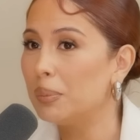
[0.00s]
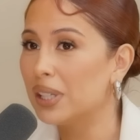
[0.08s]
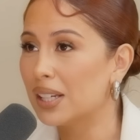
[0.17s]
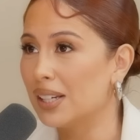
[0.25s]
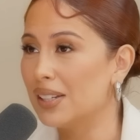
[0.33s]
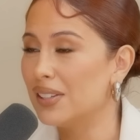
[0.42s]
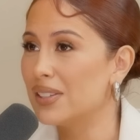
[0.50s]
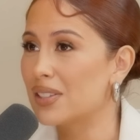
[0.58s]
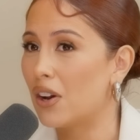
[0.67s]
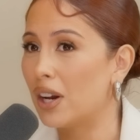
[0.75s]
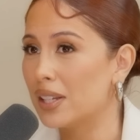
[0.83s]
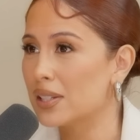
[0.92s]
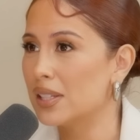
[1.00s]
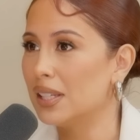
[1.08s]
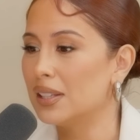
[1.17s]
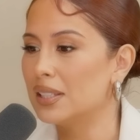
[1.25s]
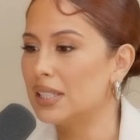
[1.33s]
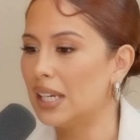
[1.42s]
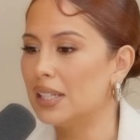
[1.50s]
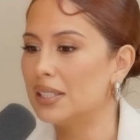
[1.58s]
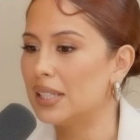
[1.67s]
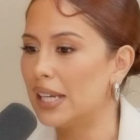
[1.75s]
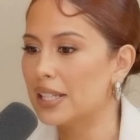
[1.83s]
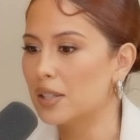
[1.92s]
Because honestly, in the
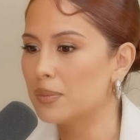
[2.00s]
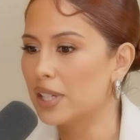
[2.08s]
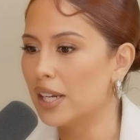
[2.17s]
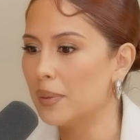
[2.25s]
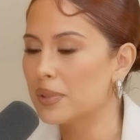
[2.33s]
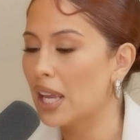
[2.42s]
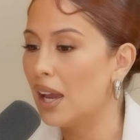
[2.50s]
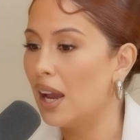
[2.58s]
day-to-day, sometimes